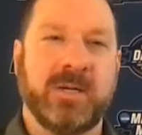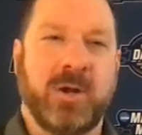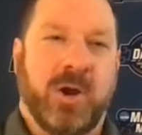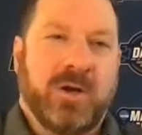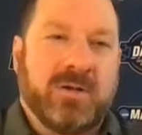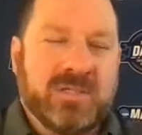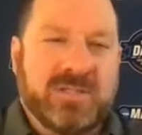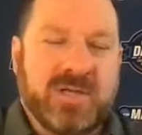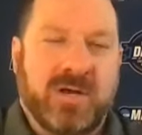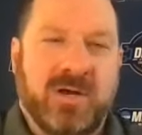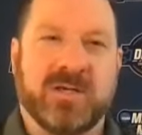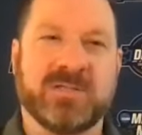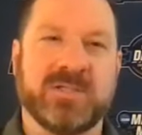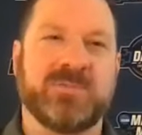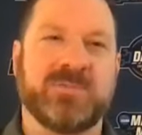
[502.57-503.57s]

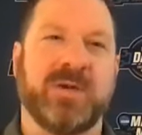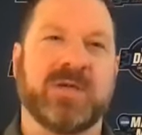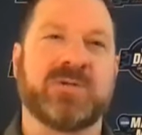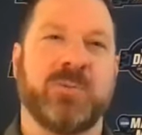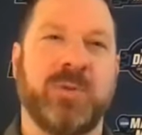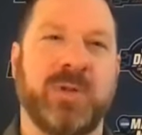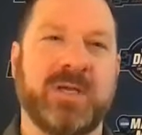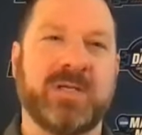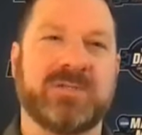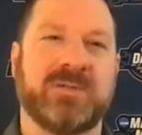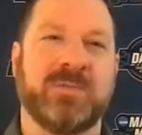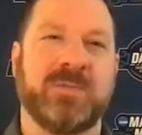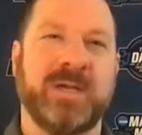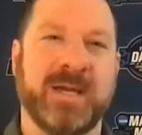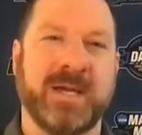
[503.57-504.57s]
Arkansas is a special place
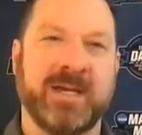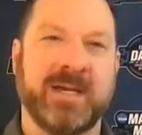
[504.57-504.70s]
to me.